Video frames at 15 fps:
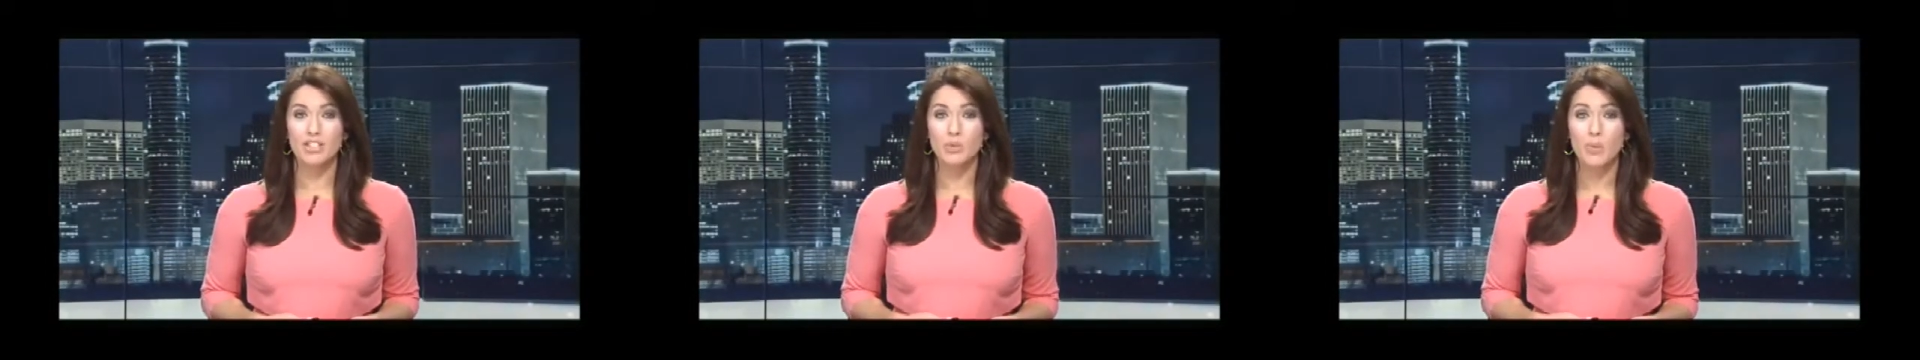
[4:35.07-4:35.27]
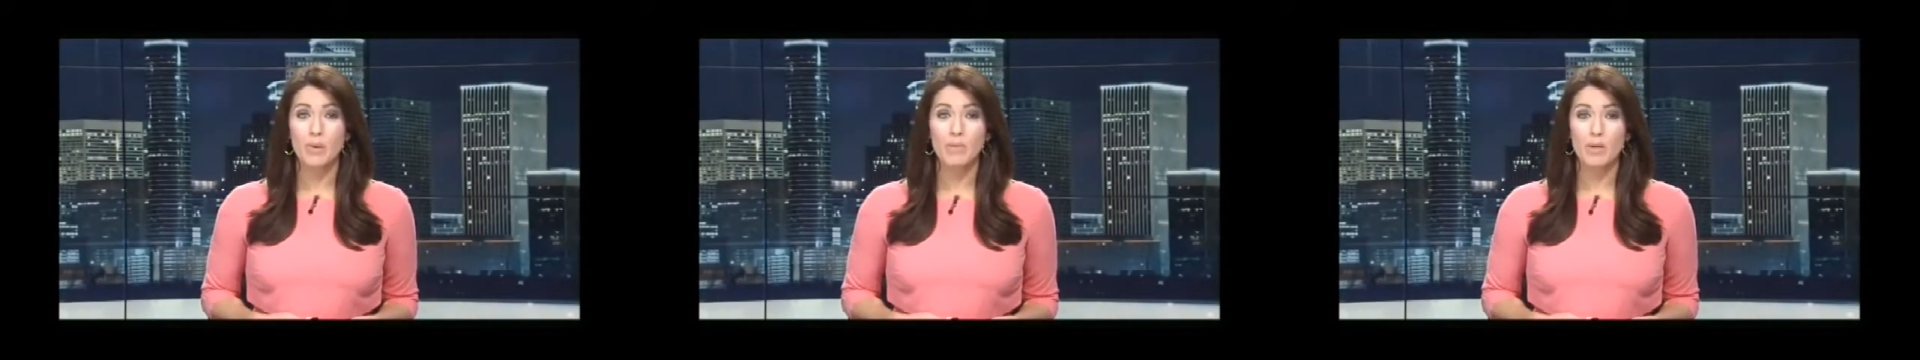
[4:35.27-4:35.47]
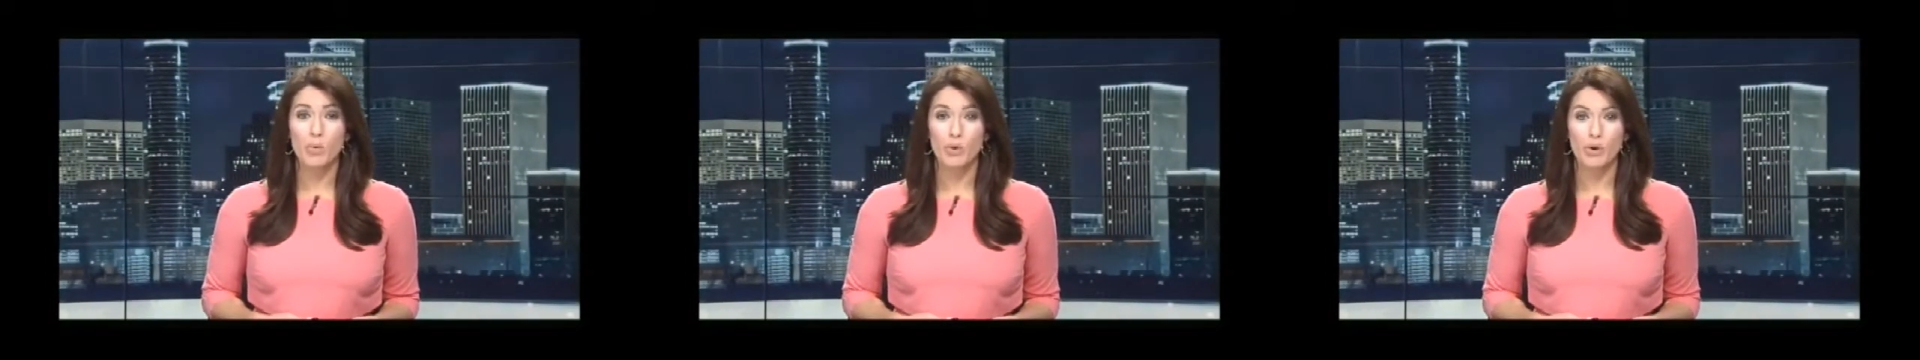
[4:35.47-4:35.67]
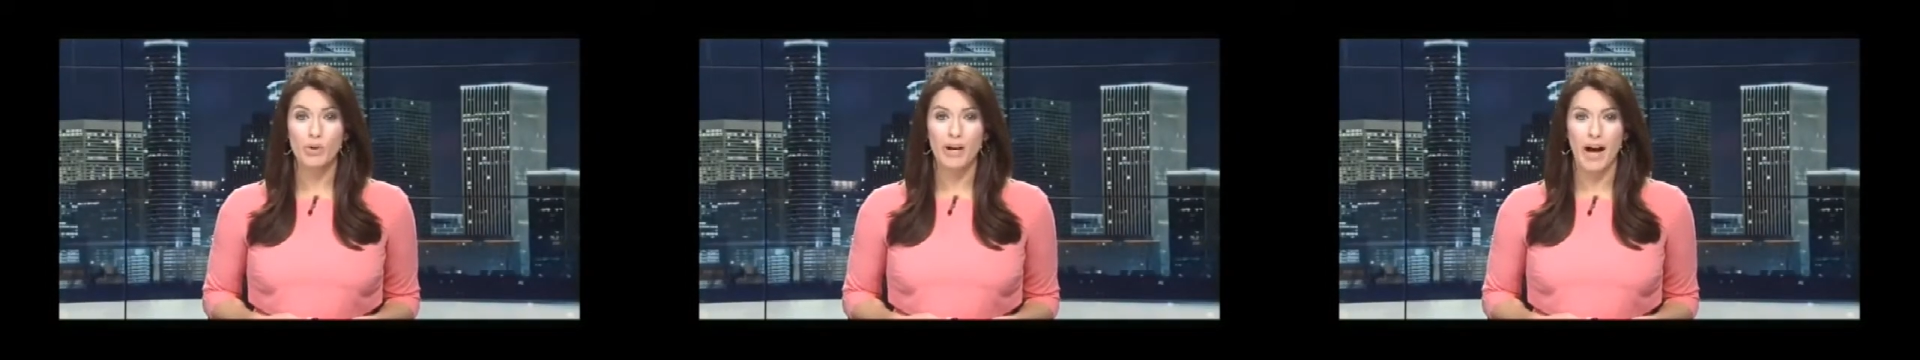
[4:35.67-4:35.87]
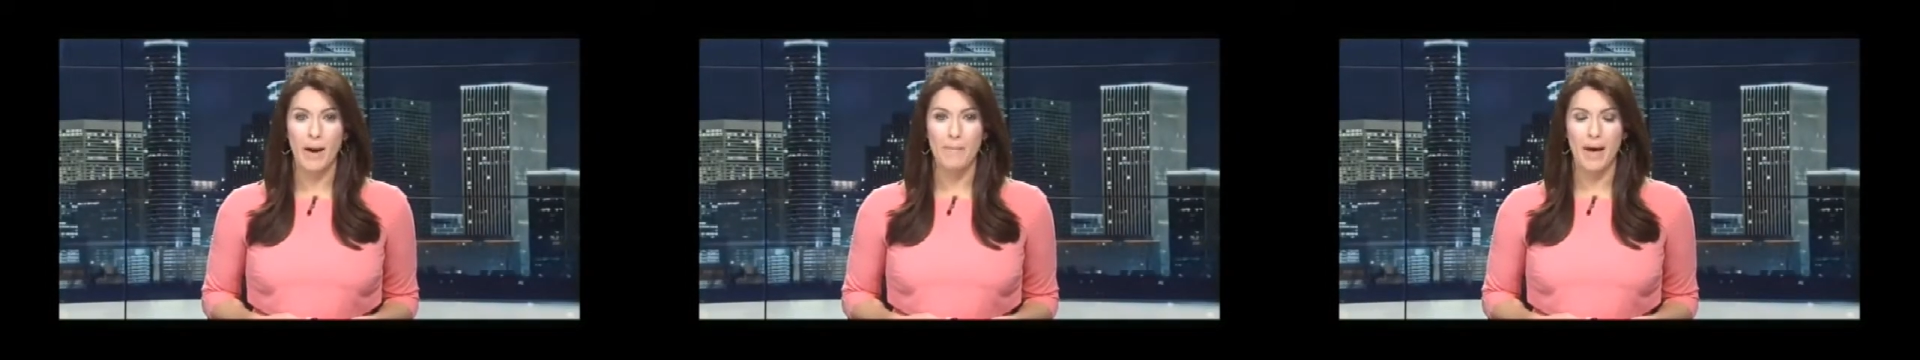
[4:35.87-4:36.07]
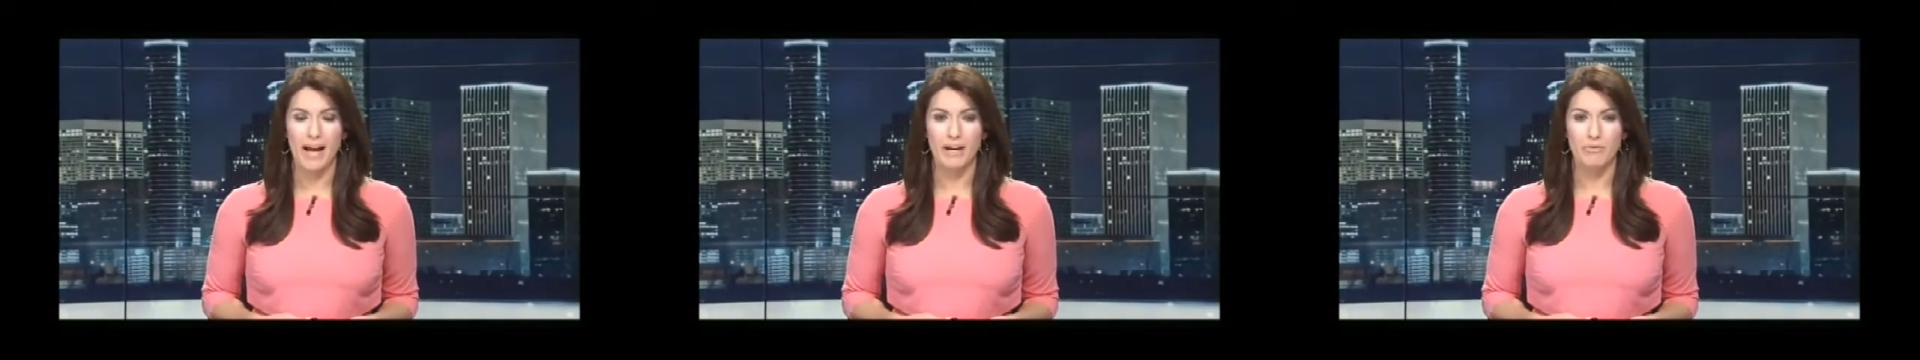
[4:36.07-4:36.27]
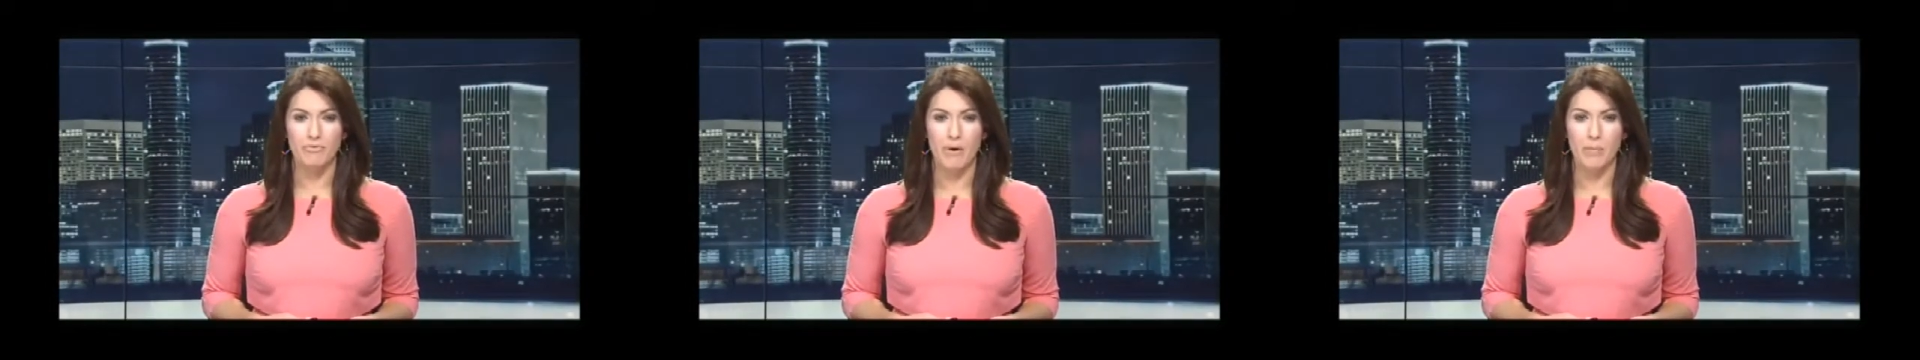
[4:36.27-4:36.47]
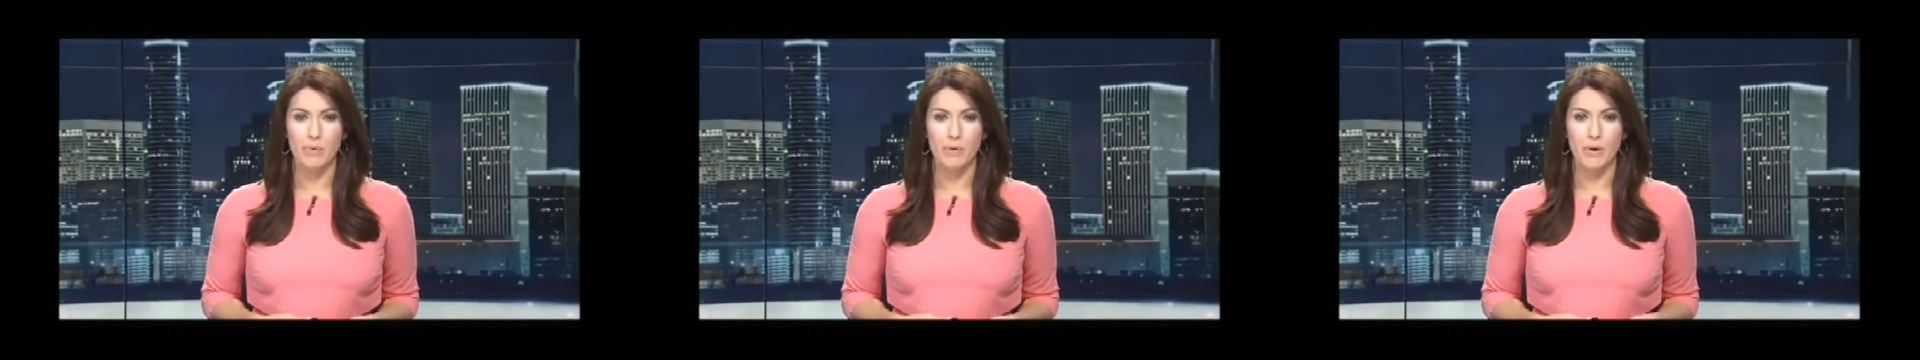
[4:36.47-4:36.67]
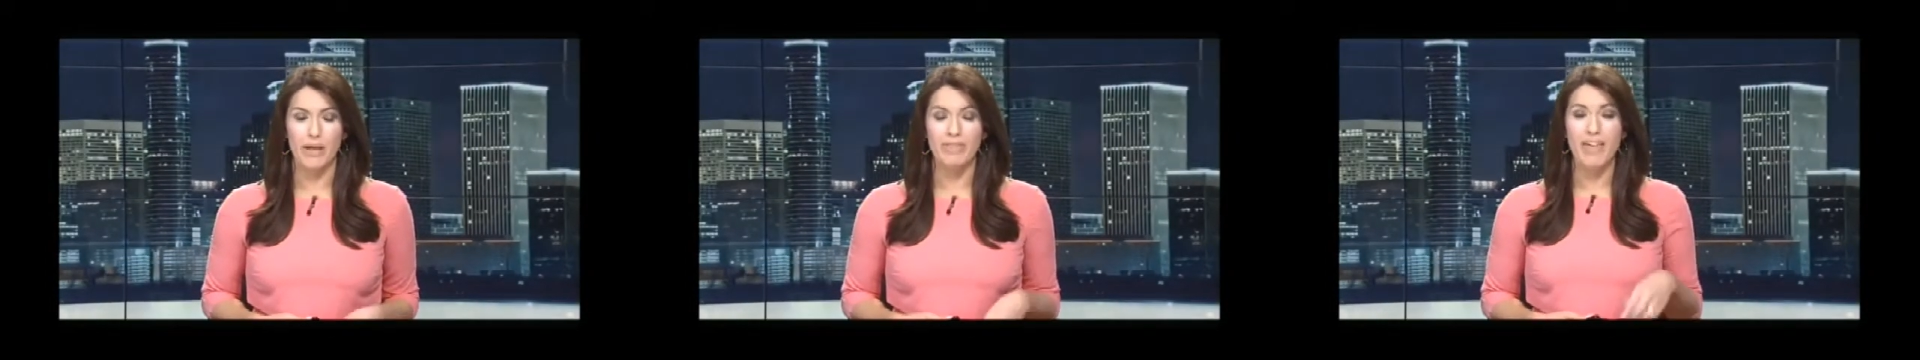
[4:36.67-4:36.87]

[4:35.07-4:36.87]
Swimming World Cup back in February.